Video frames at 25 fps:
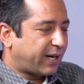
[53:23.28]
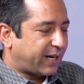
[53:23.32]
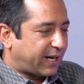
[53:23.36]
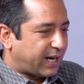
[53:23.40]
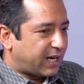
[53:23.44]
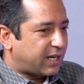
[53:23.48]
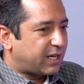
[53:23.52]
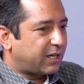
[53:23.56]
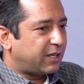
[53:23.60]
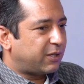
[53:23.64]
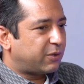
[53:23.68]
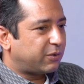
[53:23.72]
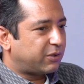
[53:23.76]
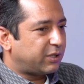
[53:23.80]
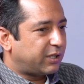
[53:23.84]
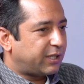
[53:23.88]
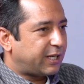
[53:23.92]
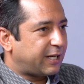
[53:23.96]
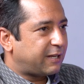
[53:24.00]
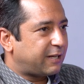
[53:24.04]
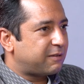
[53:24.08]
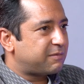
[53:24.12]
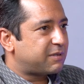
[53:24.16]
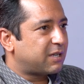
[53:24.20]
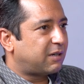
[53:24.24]
I get into the
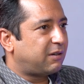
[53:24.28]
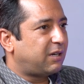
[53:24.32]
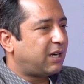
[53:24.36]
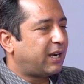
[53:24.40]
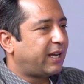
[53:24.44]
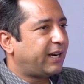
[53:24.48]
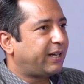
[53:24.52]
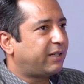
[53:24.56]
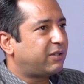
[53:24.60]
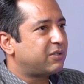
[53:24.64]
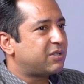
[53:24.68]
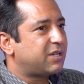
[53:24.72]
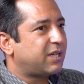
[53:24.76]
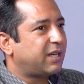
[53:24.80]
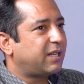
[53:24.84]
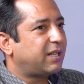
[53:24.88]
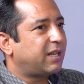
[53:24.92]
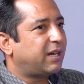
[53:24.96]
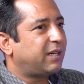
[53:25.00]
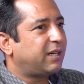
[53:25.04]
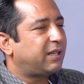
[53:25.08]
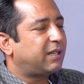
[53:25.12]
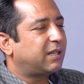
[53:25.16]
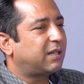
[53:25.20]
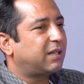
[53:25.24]
teams, I would like to say
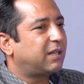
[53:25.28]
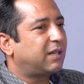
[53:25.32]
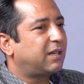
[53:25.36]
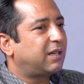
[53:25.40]
that